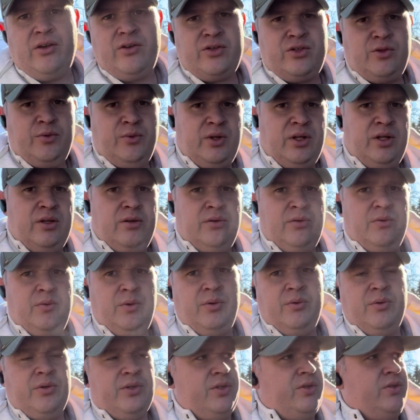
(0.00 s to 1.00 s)
so we
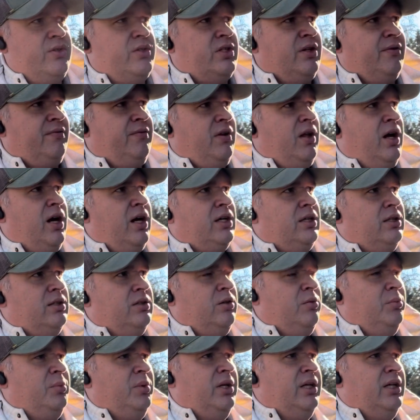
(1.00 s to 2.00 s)
reduced the flock a
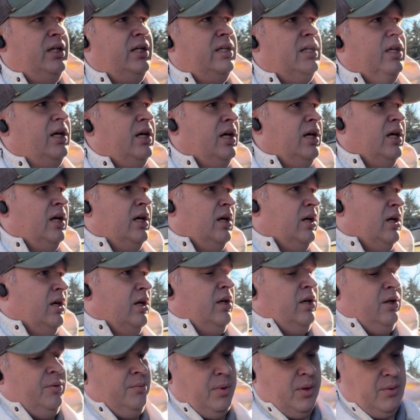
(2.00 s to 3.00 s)
little bit.
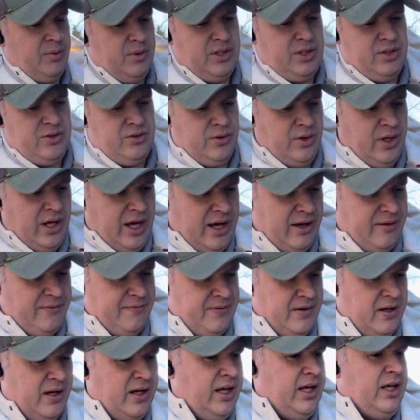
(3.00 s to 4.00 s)
But we do have
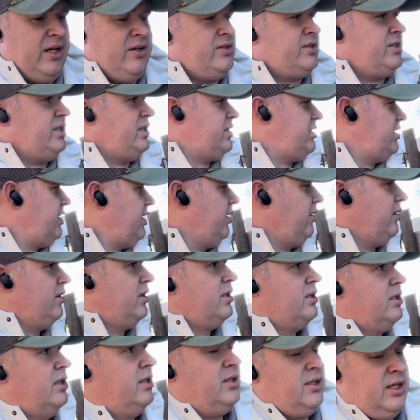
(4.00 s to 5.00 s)
Elsie still.
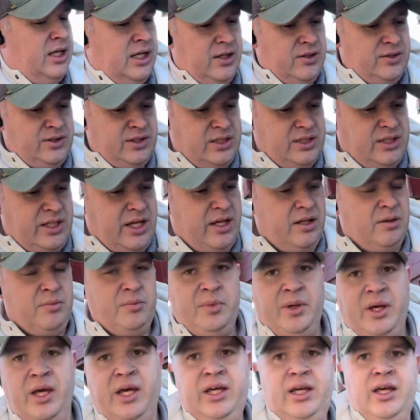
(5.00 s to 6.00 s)
Elsie's getting
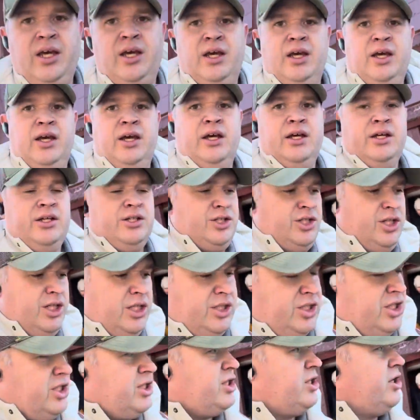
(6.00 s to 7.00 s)
big. She
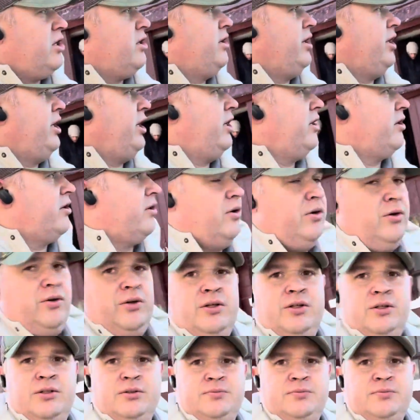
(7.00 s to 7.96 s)
just turned a year old.